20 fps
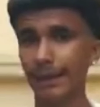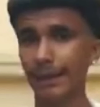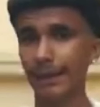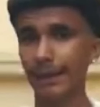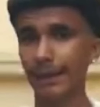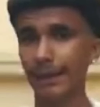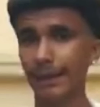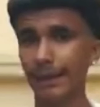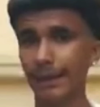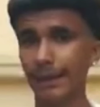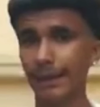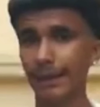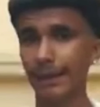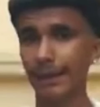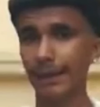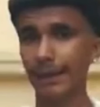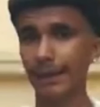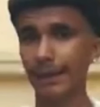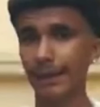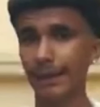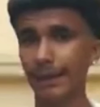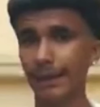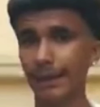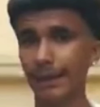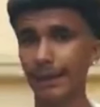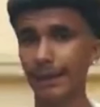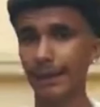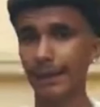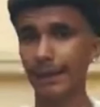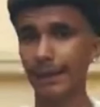
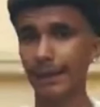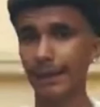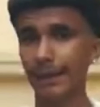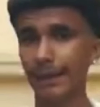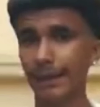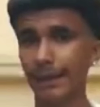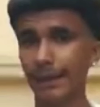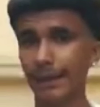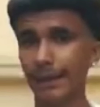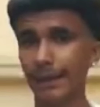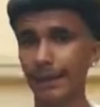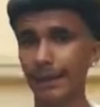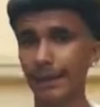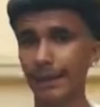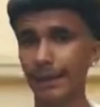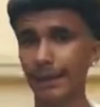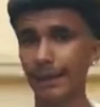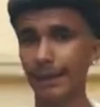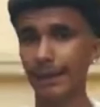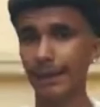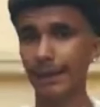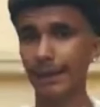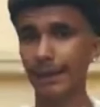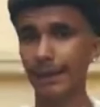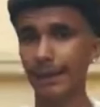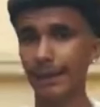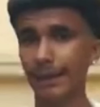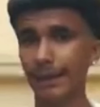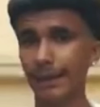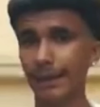
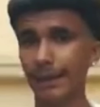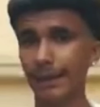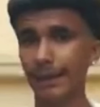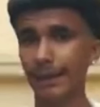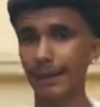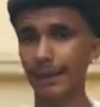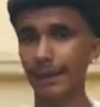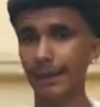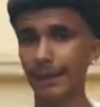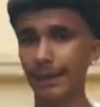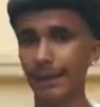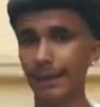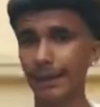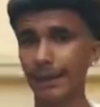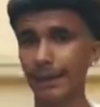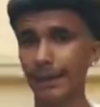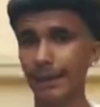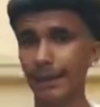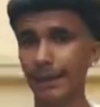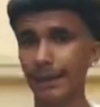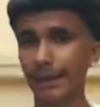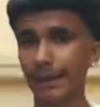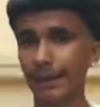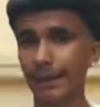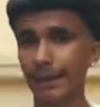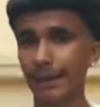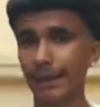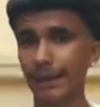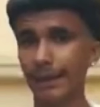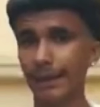
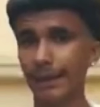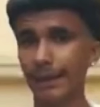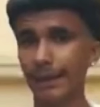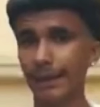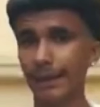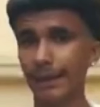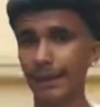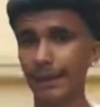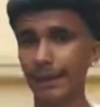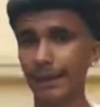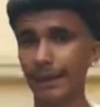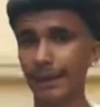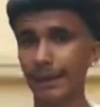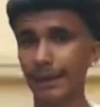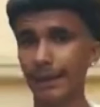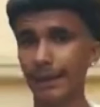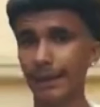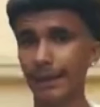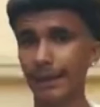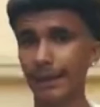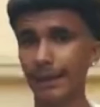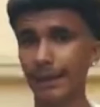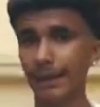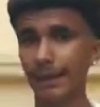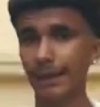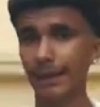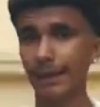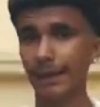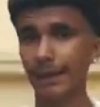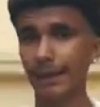
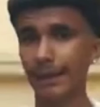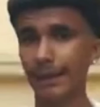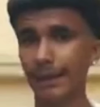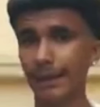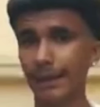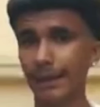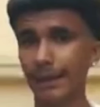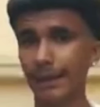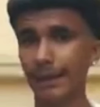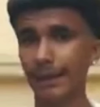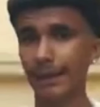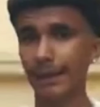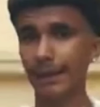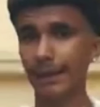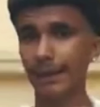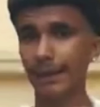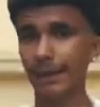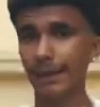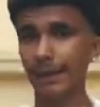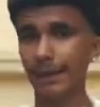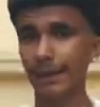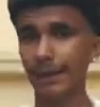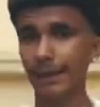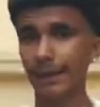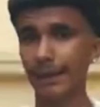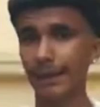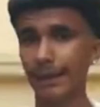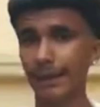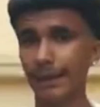[no speech]